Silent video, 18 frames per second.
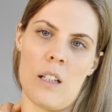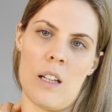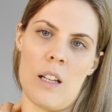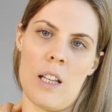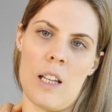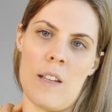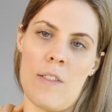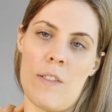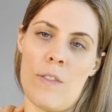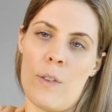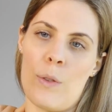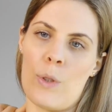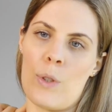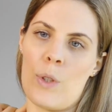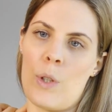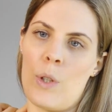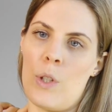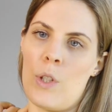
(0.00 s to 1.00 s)
And if it
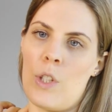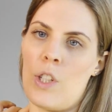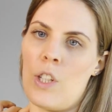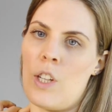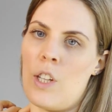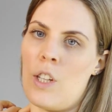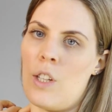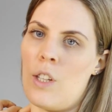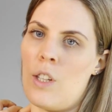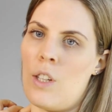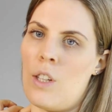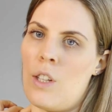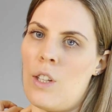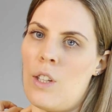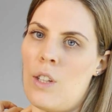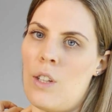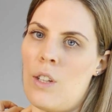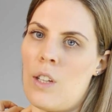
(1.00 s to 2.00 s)
feels good,
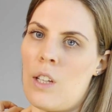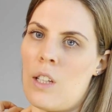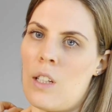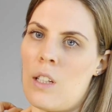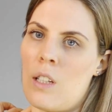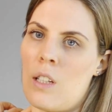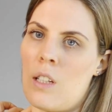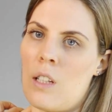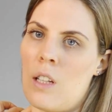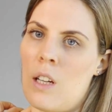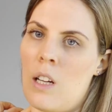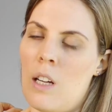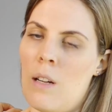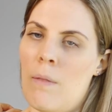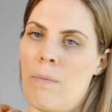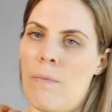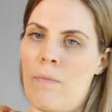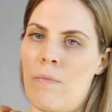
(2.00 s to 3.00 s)
you can
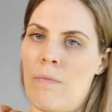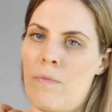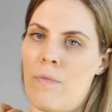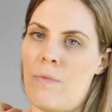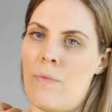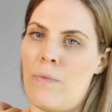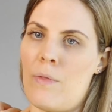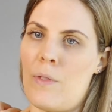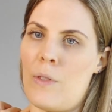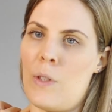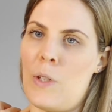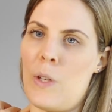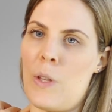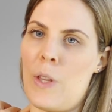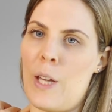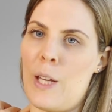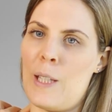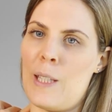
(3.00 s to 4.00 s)
do
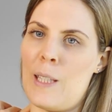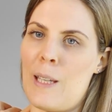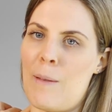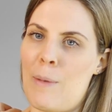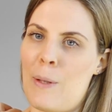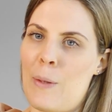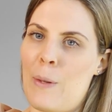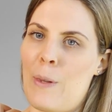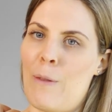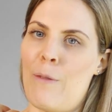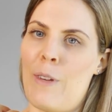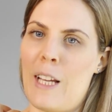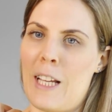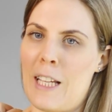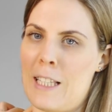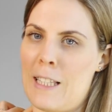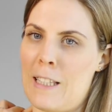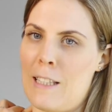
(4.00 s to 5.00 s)
this in between the
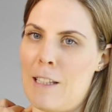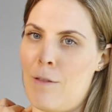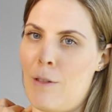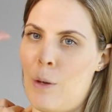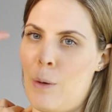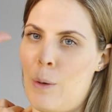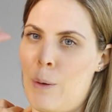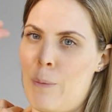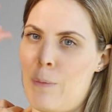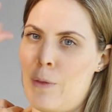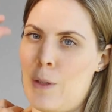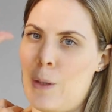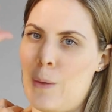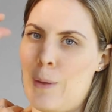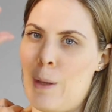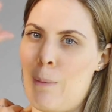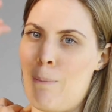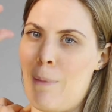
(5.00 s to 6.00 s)
fingers as if you're
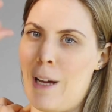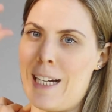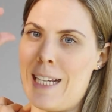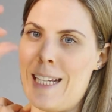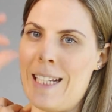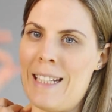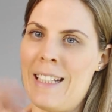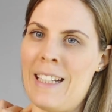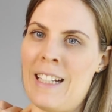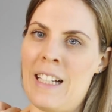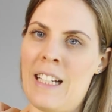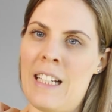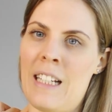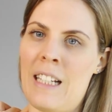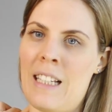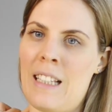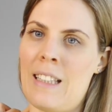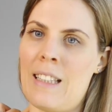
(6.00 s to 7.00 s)
doing the money
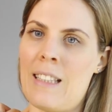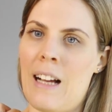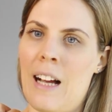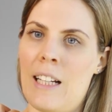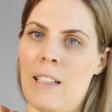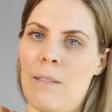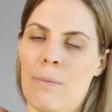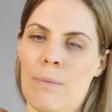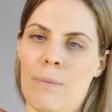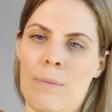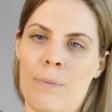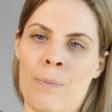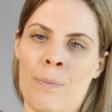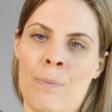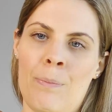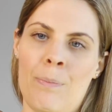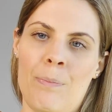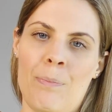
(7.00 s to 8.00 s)
sign.
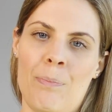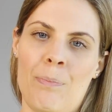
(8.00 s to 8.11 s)
And